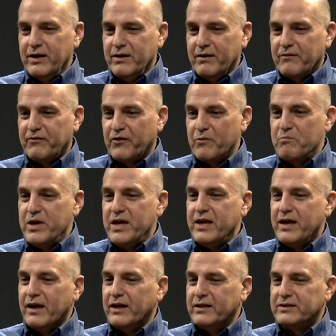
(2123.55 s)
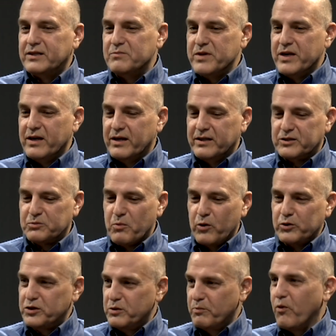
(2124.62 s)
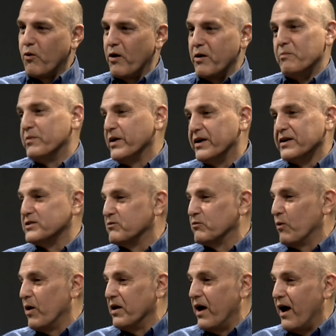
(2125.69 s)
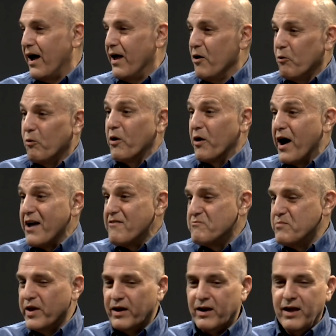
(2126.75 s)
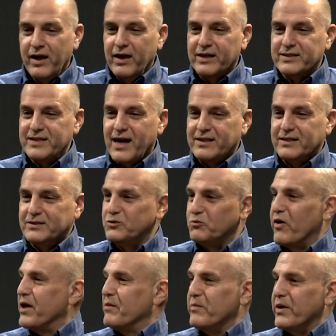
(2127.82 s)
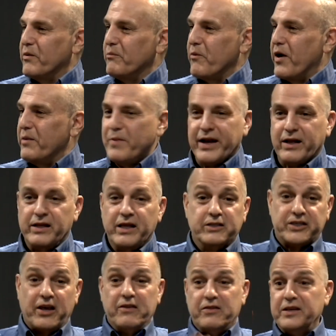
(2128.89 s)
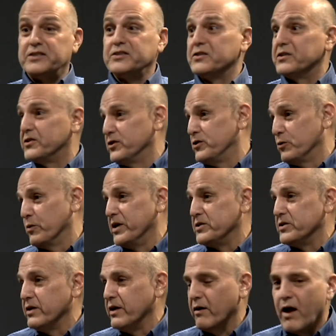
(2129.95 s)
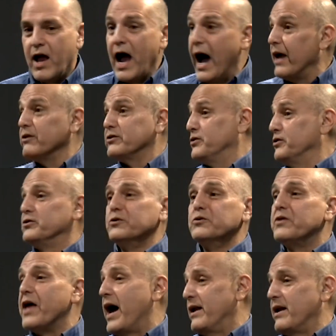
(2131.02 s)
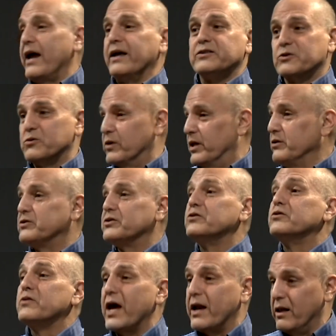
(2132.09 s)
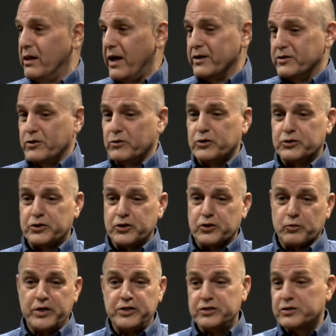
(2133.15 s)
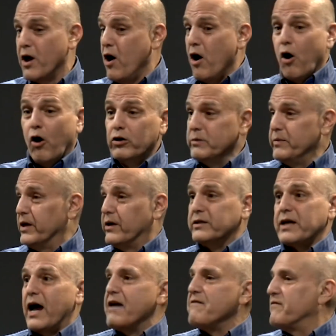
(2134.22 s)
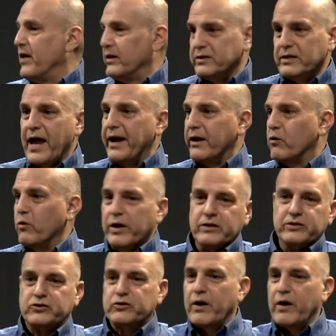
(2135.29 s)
for me, to me, it's most important because of what where I've been is not to write medically say this is the situation here. Mm -hmm. I mm-hmm. used to do that in high school. I used to do that in a lot of social situations only because I felt inadequate and so I